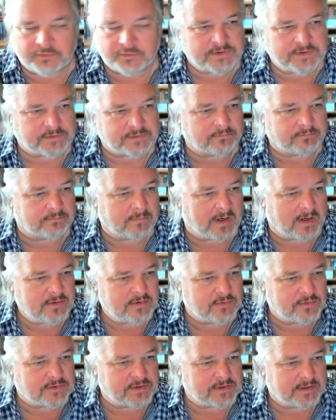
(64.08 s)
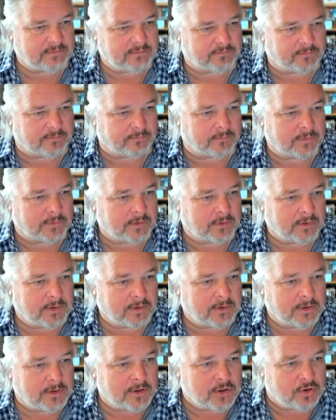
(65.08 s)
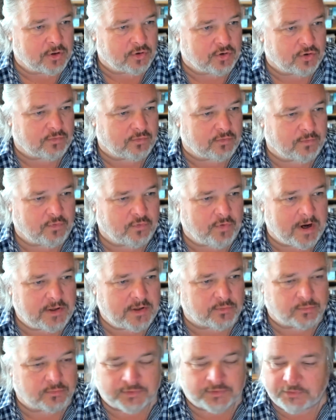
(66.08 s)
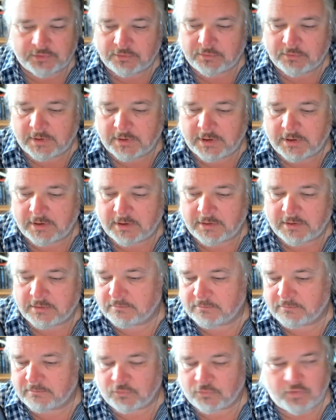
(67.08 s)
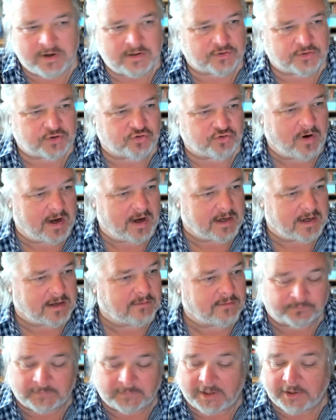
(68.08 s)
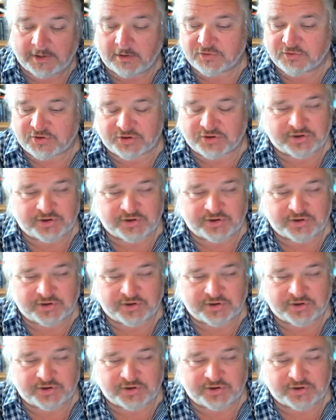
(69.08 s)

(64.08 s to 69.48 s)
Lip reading: is and how you did it from cradle to grave, and I'll just